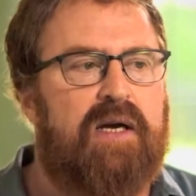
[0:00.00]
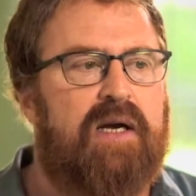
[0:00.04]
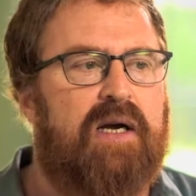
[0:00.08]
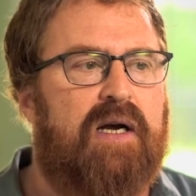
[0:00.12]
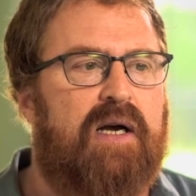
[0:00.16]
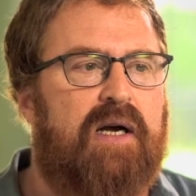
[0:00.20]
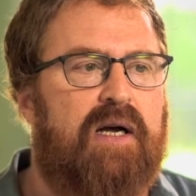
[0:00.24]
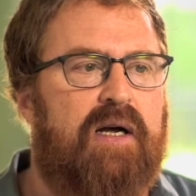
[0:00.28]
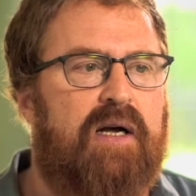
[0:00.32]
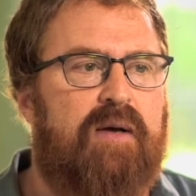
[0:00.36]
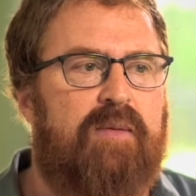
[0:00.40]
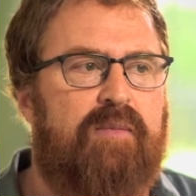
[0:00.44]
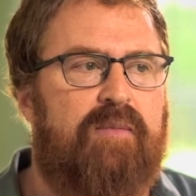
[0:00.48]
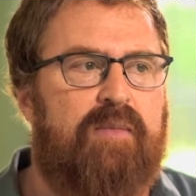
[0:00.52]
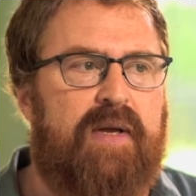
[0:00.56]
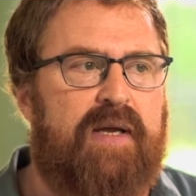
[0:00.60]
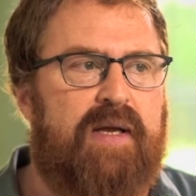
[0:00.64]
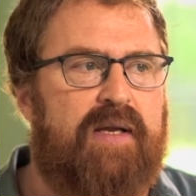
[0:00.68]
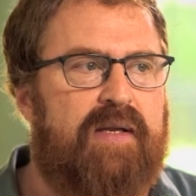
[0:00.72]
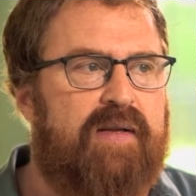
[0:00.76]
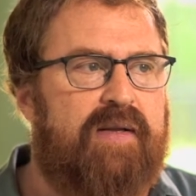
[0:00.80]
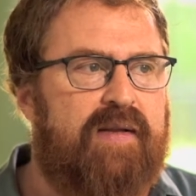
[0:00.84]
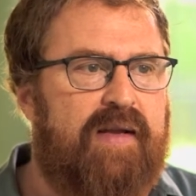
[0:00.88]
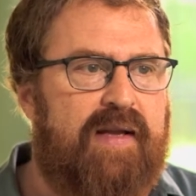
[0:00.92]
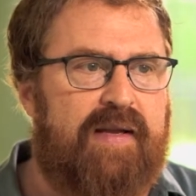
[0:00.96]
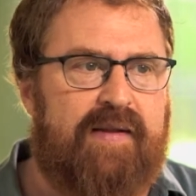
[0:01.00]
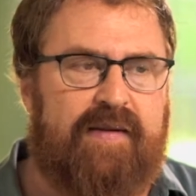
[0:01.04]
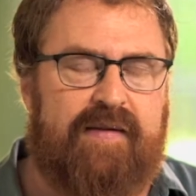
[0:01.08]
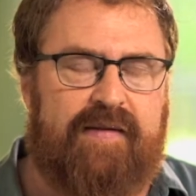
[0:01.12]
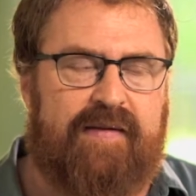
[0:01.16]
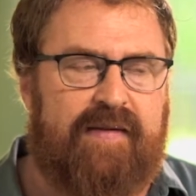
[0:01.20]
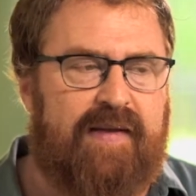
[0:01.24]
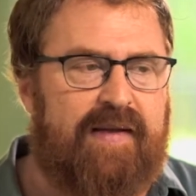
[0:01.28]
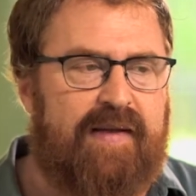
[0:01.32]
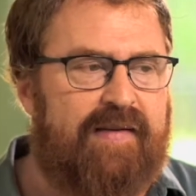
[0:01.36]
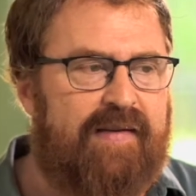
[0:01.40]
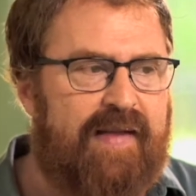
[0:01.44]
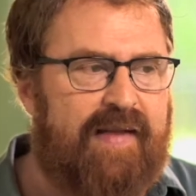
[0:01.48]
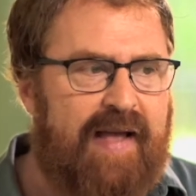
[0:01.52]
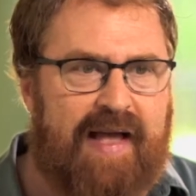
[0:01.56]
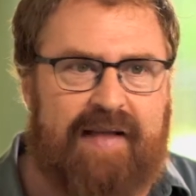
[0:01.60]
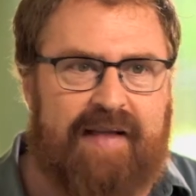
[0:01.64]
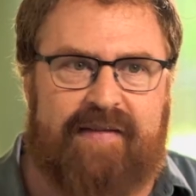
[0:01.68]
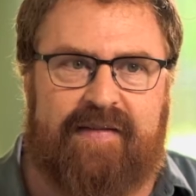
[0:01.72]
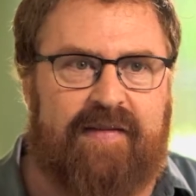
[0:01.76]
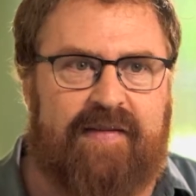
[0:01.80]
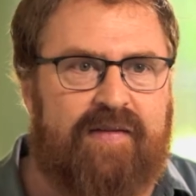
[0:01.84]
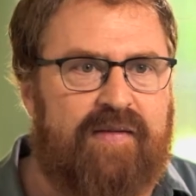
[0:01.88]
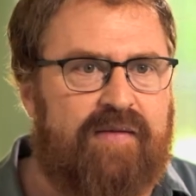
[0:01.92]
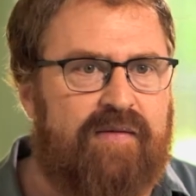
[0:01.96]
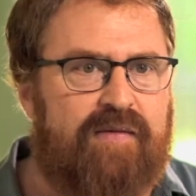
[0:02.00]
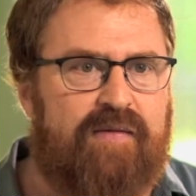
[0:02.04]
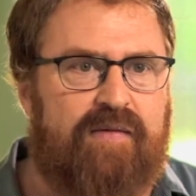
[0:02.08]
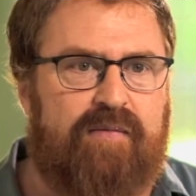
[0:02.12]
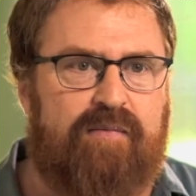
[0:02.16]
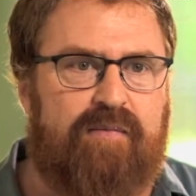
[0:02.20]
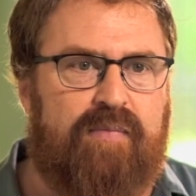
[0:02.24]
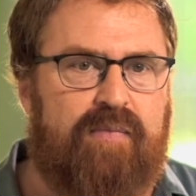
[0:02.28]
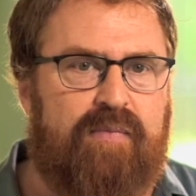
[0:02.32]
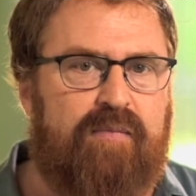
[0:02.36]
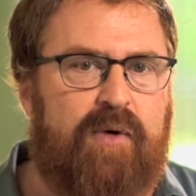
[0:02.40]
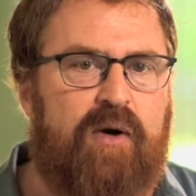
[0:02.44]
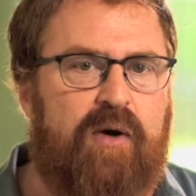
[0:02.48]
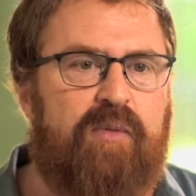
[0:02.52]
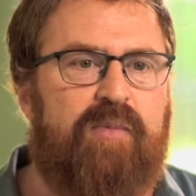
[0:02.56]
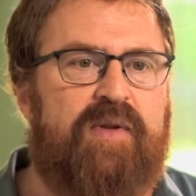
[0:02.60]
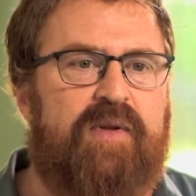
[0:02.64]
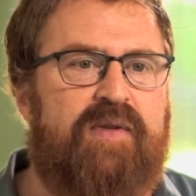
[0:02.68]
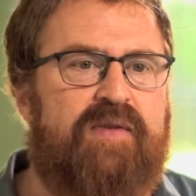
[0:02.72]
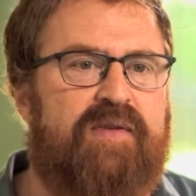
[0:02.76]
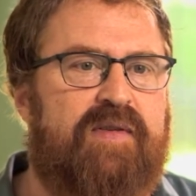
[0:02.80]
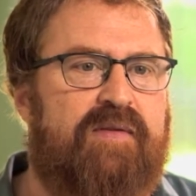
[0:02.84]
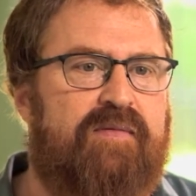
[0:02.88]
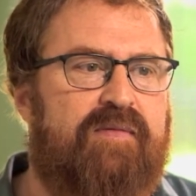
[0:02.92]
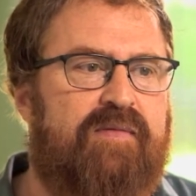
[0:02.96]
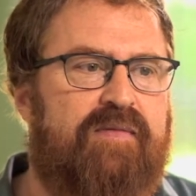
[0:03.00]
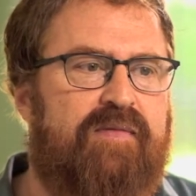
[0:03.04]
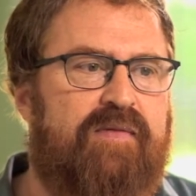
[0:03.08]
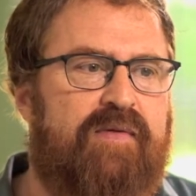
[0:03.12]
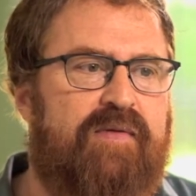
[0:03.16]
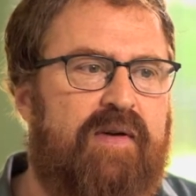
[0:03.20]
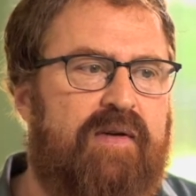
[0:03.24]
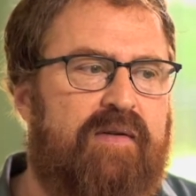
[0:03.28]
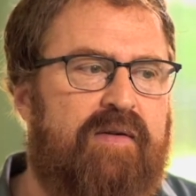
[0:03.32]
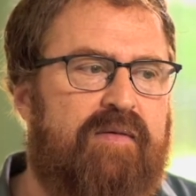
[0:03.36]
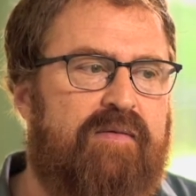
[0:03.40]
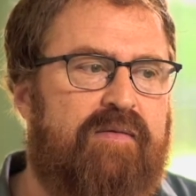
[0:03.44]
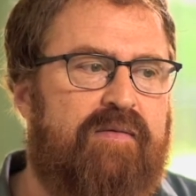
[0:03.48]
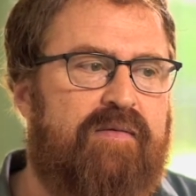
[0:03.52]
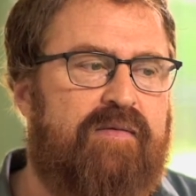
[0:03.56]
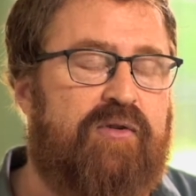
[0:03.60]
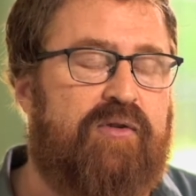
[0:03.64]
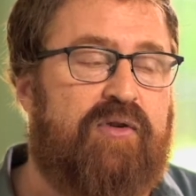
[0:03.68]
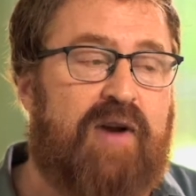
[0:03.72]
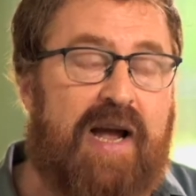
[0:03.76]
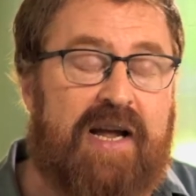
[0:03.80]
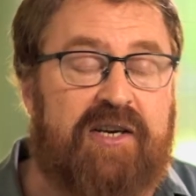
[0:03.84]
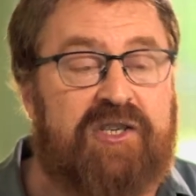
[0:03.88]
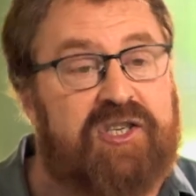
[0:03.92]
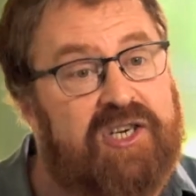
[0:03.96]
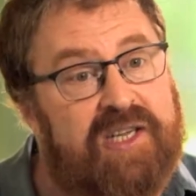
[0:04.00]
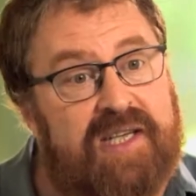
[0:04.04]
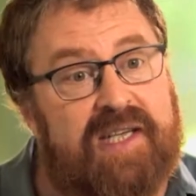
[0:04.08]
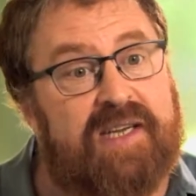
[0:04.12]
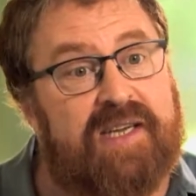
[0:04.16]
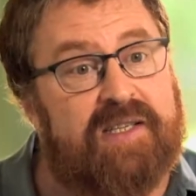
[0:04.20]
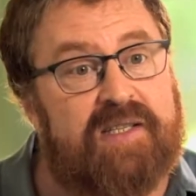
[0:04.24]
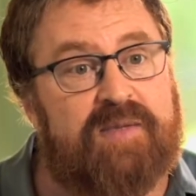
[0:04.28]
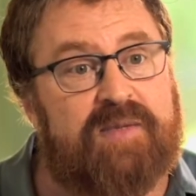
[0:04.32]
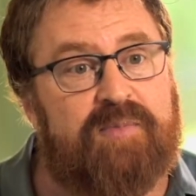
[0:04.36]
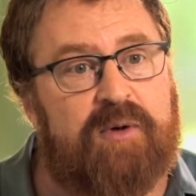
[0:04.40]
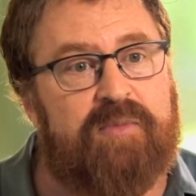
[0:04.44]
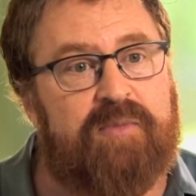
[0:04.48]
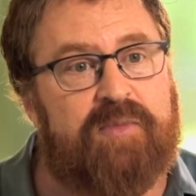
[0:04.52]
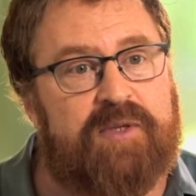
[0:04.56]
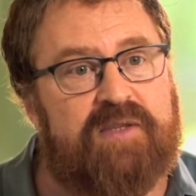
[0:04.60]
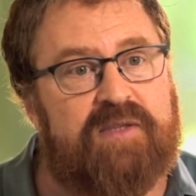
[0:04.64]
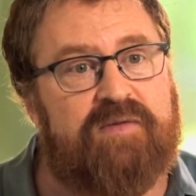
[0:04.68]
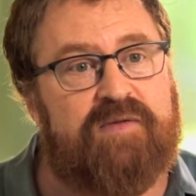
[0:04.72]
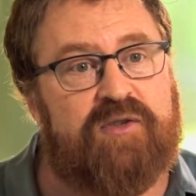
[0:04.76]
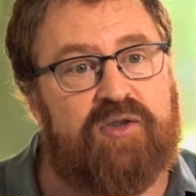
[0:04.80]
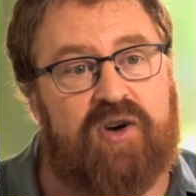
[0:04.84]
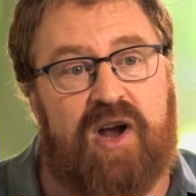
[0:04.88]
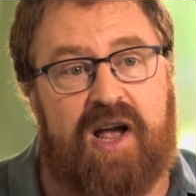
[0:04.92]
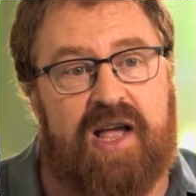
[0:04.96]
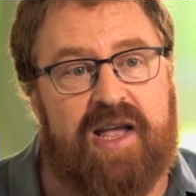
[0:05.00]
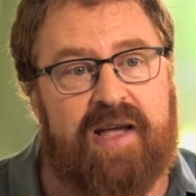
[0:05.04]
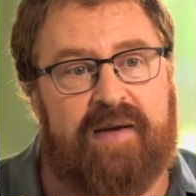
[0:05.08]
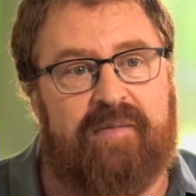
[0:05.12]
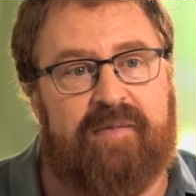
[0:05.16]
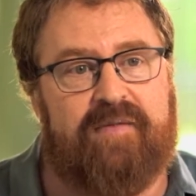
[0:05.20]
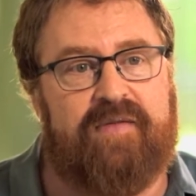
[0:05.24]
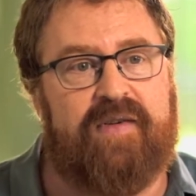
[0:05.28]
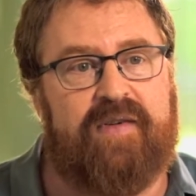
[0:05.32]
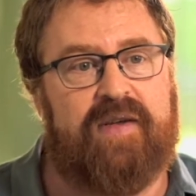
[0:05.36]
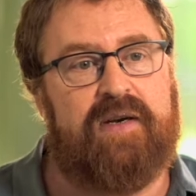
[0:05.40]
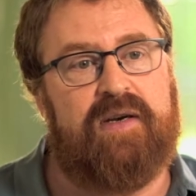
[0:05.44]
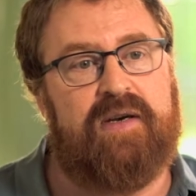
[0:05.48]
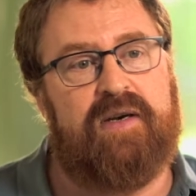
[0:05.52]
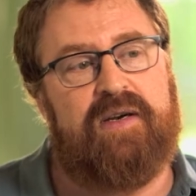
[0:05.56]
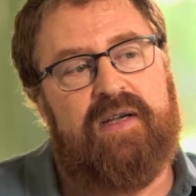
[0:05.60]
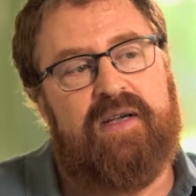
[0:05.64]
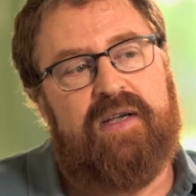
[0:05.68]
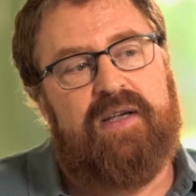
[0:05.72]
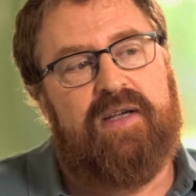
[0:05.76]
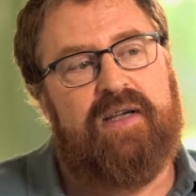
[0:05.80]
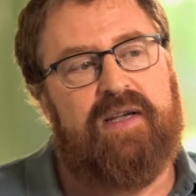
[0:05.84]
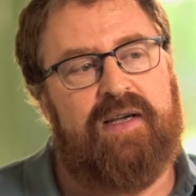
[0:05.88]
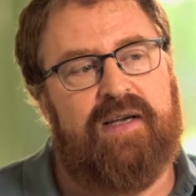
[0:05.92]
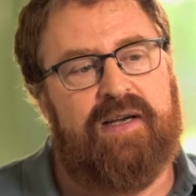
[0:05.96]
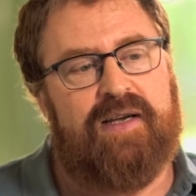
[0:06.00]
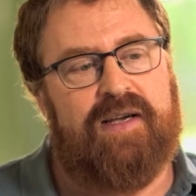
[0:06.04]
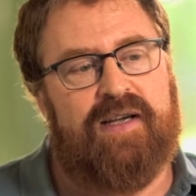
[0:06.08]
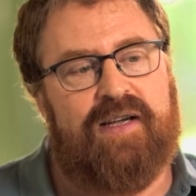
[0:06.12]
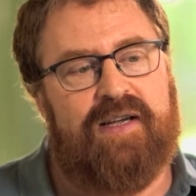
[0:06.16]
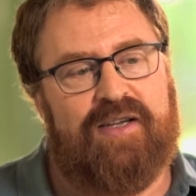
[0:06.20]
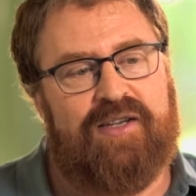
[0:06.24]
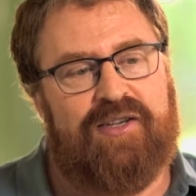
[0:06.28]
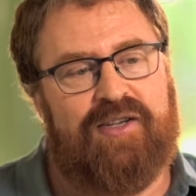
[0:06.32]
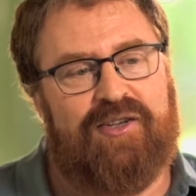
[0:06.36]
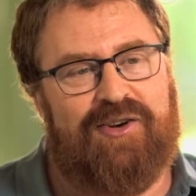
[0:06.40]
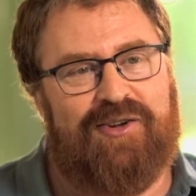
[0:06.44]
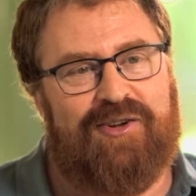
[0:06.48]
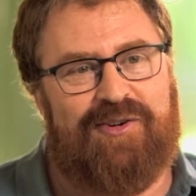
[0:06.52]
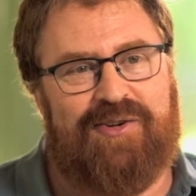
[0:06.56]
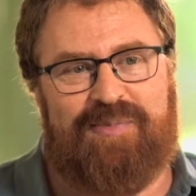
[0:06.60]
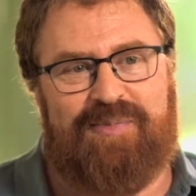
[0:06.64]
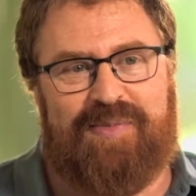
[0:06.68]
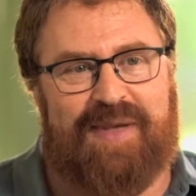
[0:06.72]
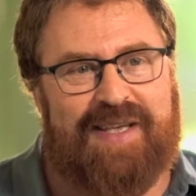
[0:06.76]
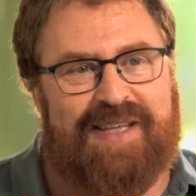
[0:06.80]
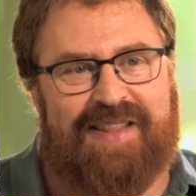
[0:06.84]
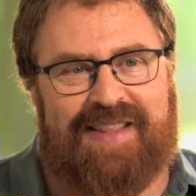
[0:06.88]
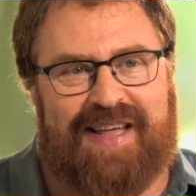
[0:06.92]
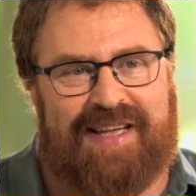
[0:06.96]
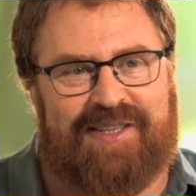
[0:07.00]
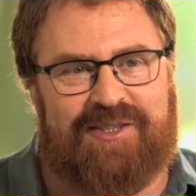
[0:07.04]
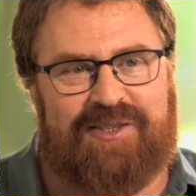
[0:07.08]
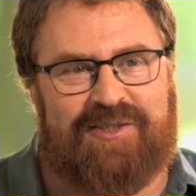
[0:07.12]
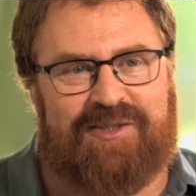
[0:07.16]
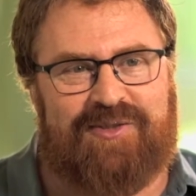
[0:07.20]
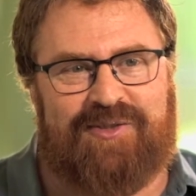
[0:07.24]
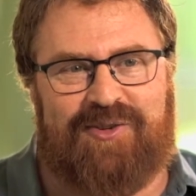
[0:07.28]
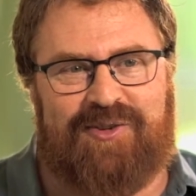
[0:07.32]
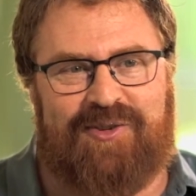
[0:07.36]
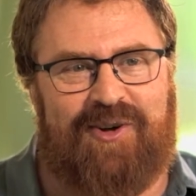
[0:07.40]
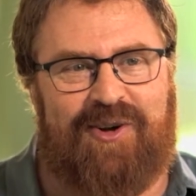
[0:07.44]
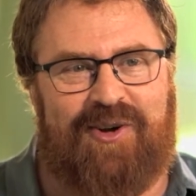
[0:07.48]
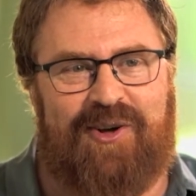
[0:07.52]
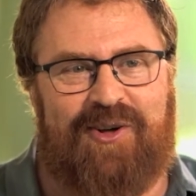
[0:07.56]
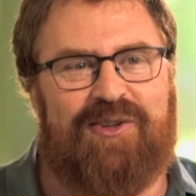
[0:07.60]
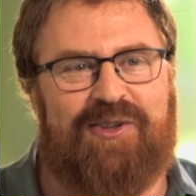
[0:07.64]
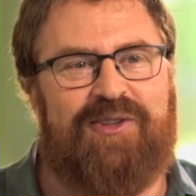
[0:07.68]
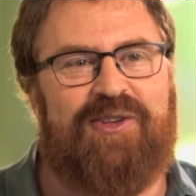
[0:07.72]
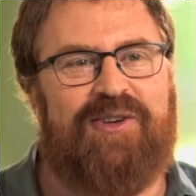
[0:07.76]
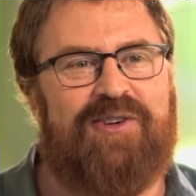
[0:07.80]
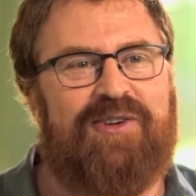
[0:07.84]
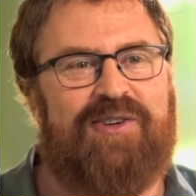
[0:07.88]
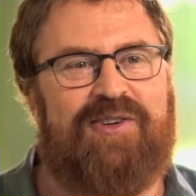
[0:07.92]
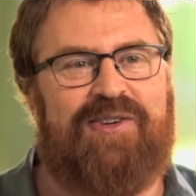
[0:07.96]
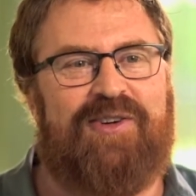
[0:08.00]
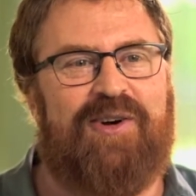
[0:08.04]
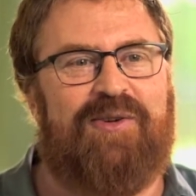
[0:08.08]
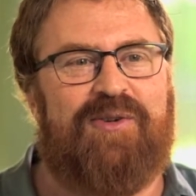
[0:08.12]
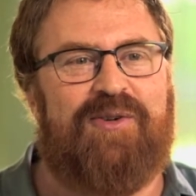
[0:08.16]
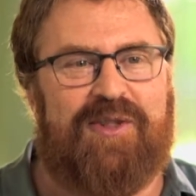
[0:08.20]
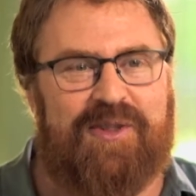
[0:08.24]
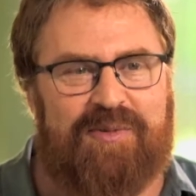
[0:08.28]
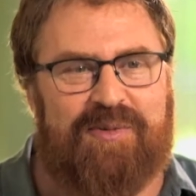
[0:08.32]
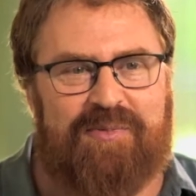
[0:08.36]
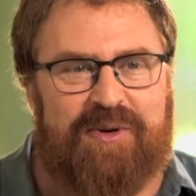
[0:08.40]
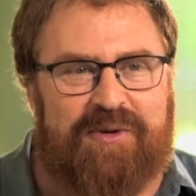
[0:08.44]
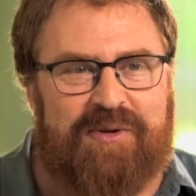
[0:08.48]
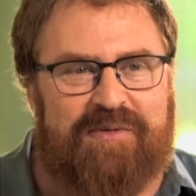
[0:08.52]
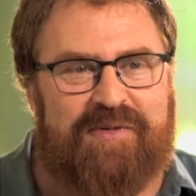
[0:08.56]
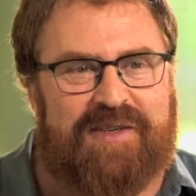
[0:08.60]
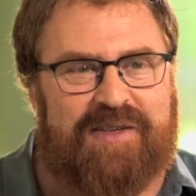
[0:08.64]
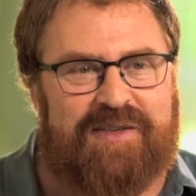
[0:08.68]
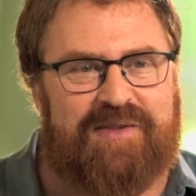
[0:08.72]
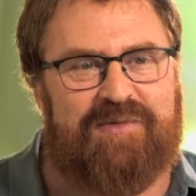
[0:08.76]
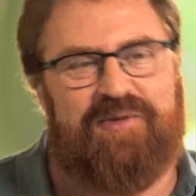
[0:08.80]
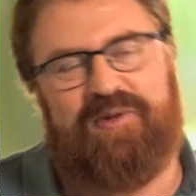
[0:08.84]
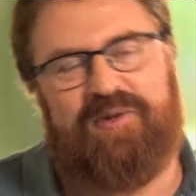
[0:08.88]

Um, it it's it has its moments of of tragedy and its moments of triumph, and. Uh, you know, to me, that's all you go to the movies